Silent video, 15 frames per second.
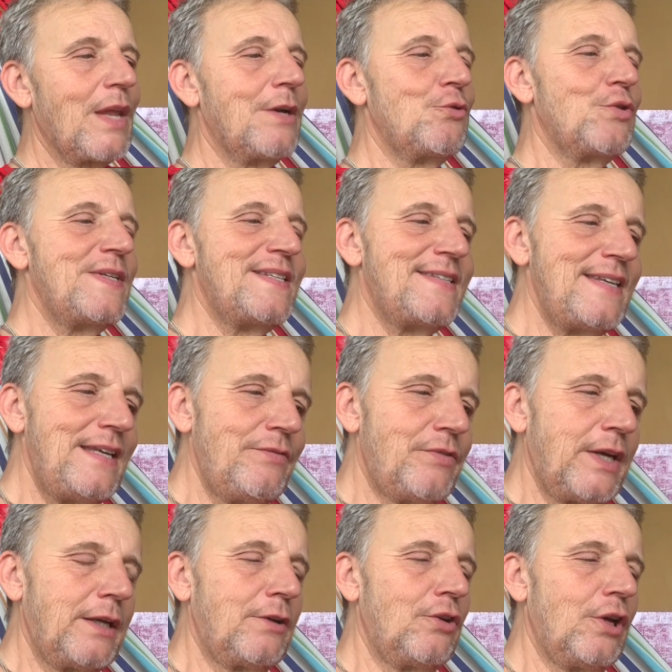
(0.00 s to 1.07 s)

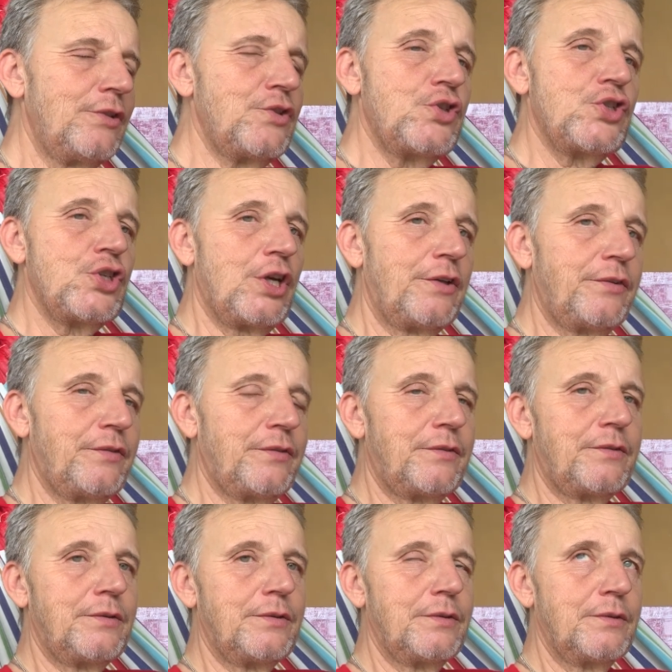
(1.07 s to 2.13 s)
receiving, not
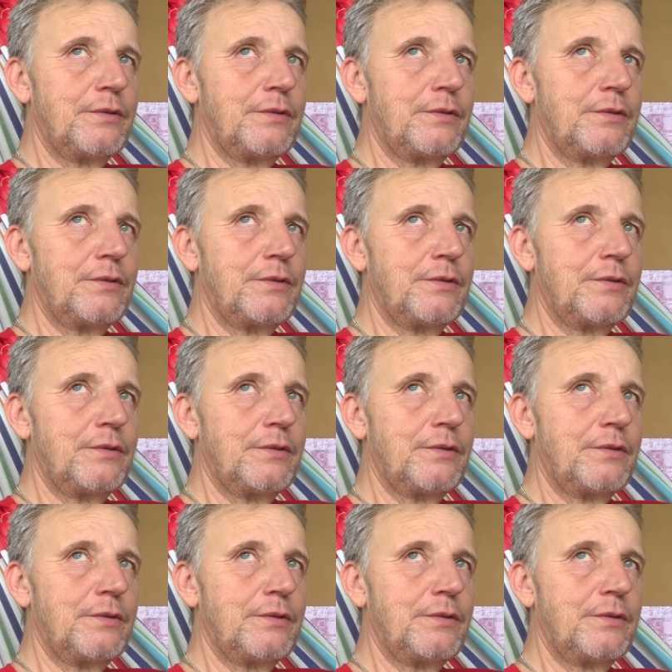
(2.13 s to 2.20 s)
just,